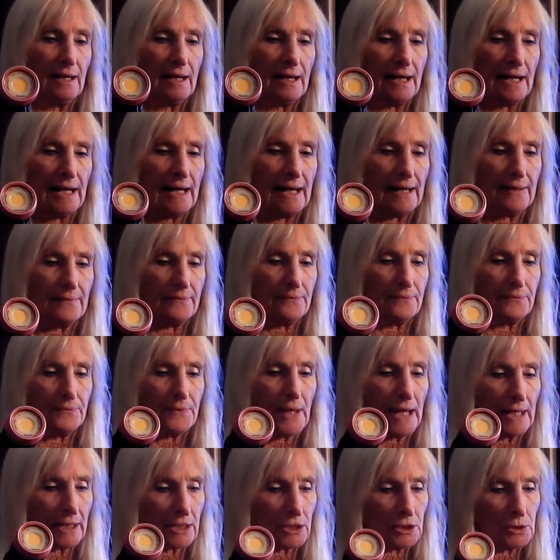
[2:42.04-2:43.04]
and
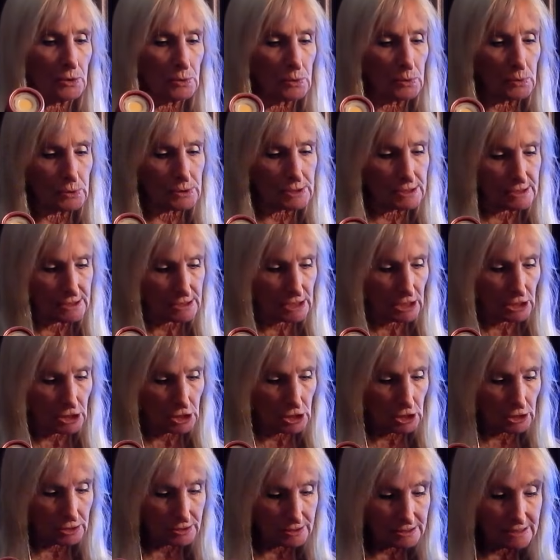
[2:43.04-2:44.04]
that causes a
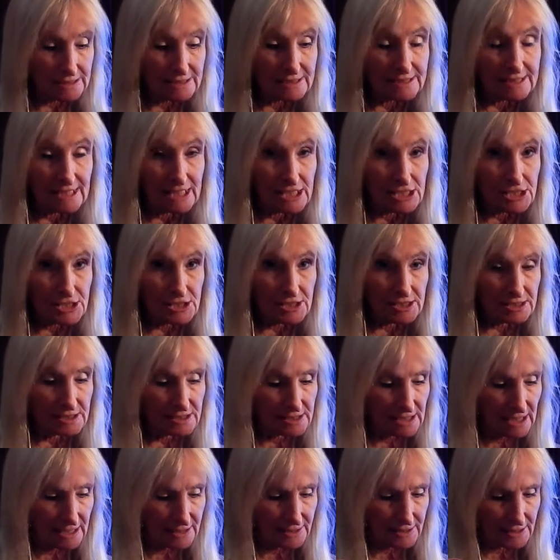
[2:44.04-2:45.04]
condensation
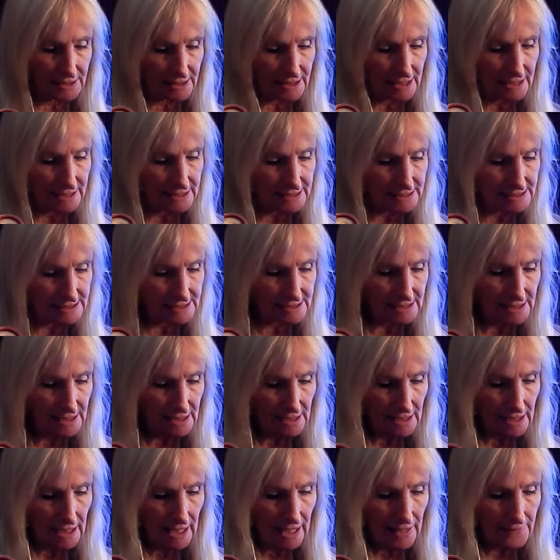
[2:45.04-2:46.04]
inside the case,
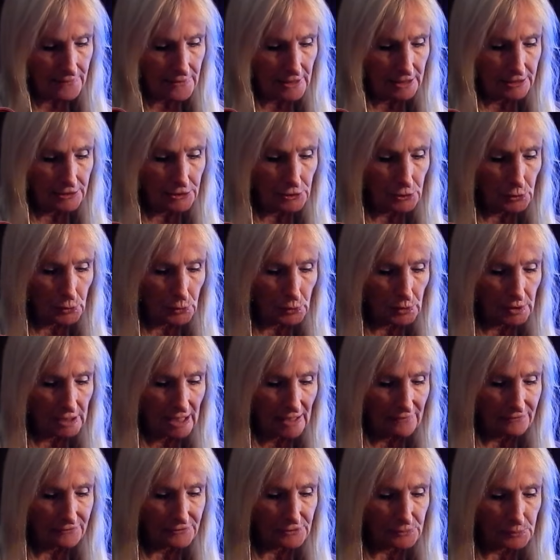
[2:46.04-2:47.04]
and then you're
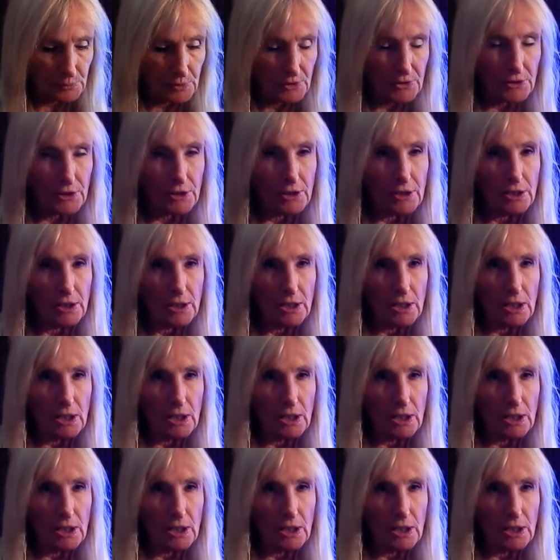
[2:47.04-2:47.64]
left with a